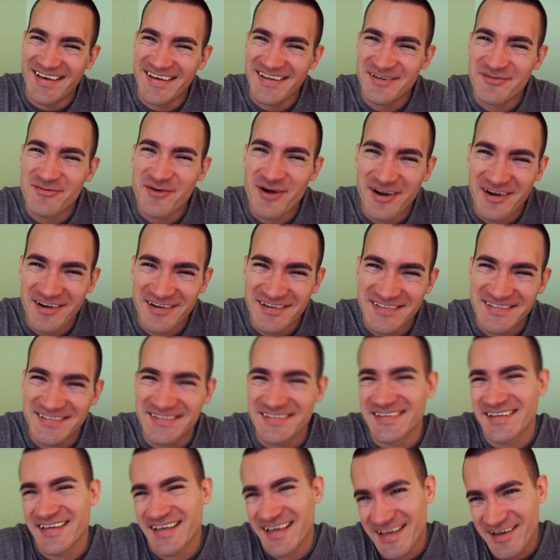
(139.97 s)
It
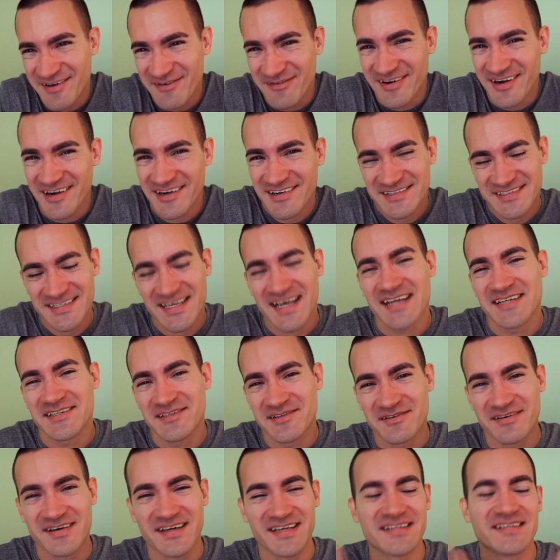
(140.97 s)
works. It works. I
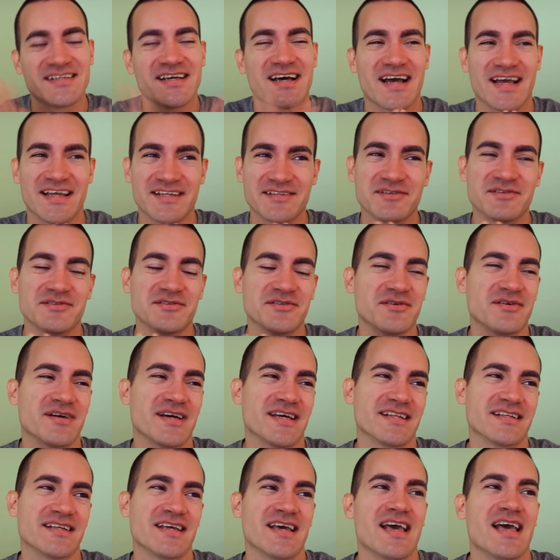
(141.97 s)
do it. I do do
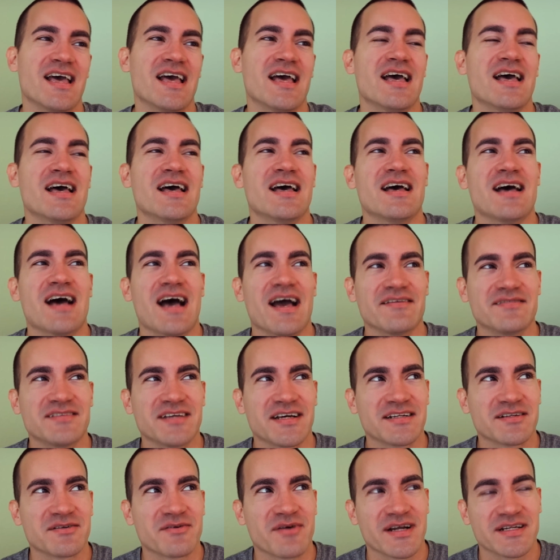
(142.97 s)
it. I've
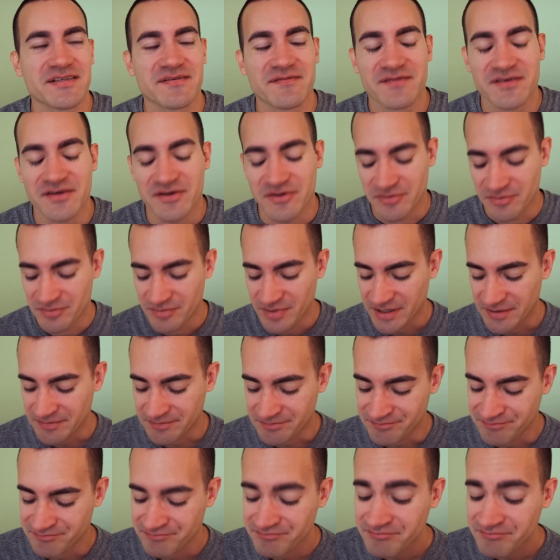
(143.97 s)
done quite a few, but